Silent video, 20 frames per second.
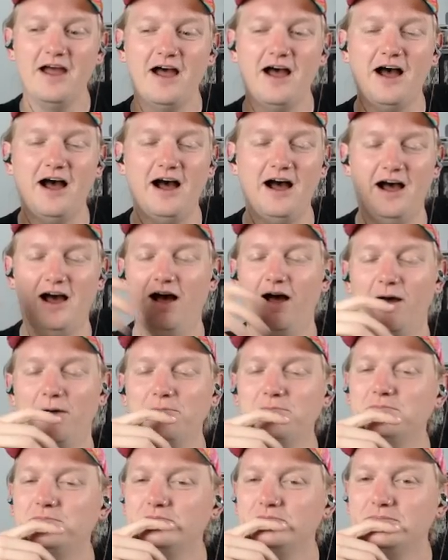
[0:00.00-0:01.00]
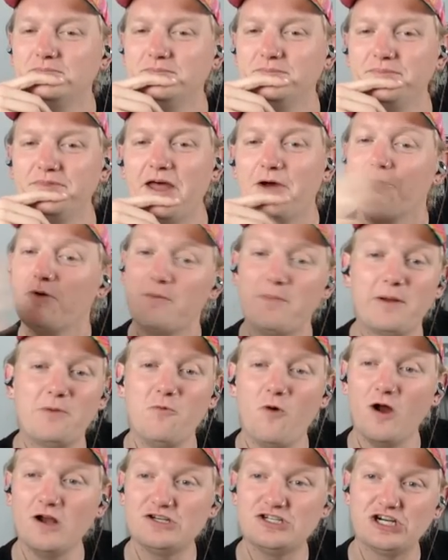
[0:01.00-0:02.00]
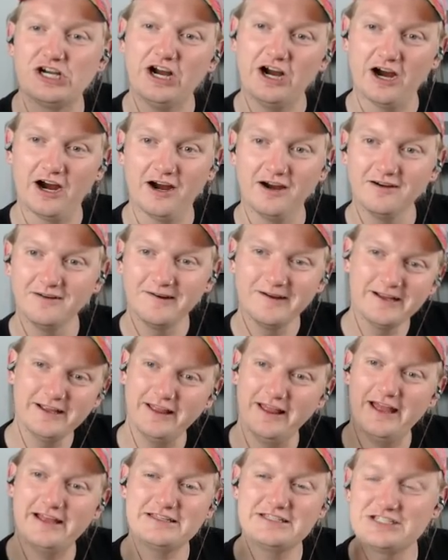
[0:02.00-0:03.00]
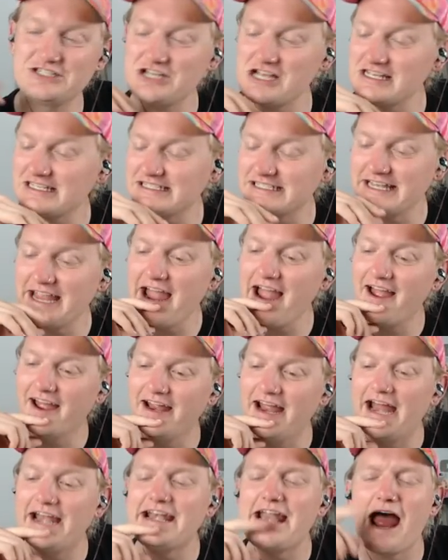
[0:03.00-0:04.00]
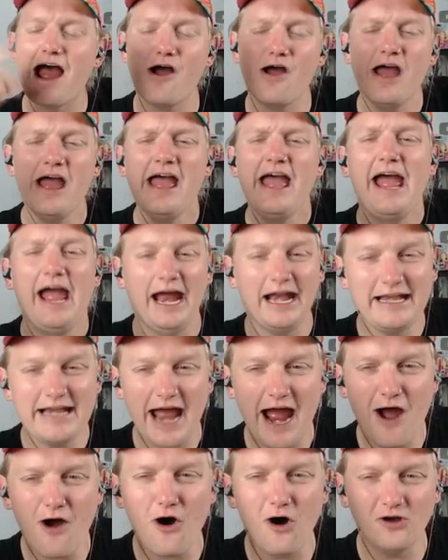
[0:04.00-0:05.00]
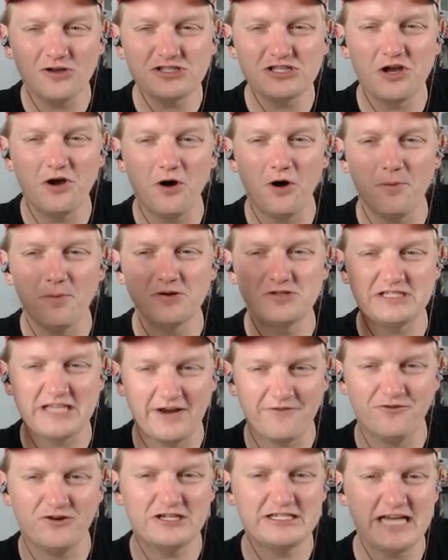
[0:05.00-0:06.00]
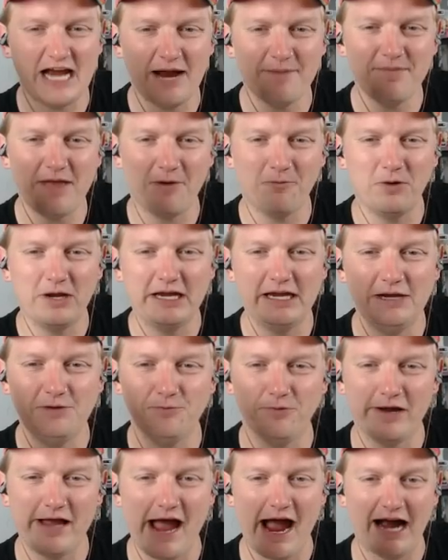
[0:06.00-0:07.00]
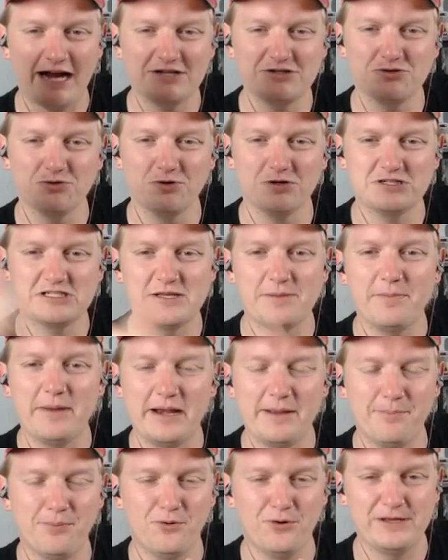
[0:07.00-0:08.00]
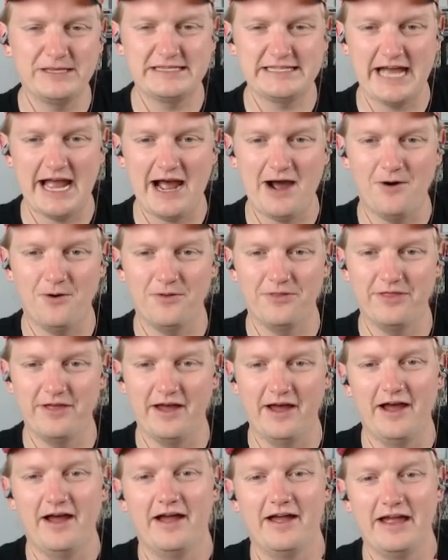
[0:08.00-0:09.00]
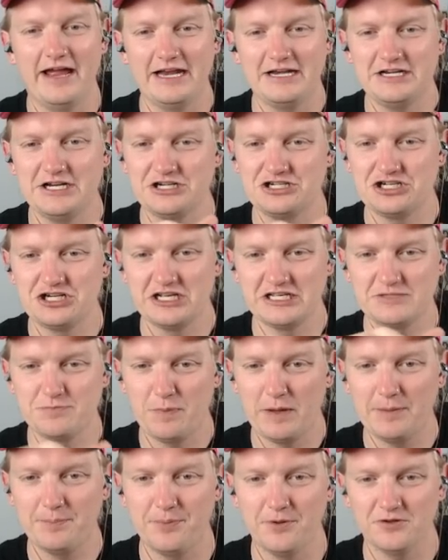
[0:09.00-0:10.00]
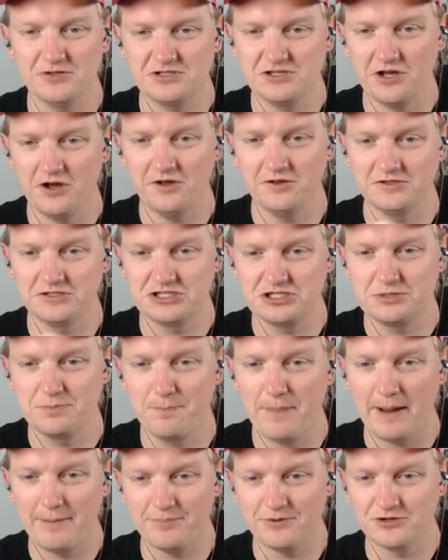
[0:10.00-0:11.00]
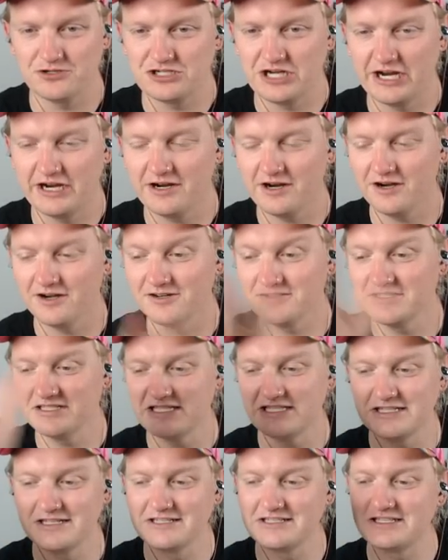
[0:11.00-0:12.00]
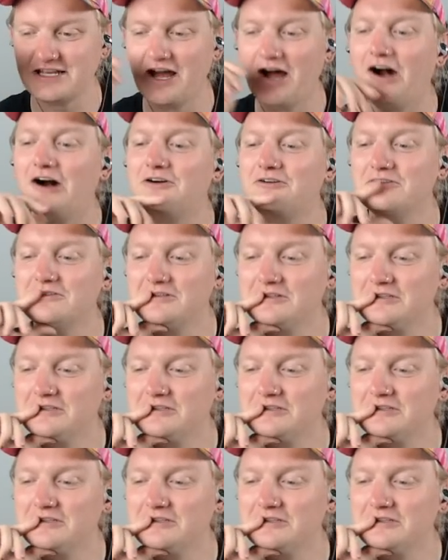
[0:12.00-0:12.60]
that we've been watching her. It's just, yeah. And now also almost every time that we react to her, somebody points out the indigenous people salt and pepper shakers. So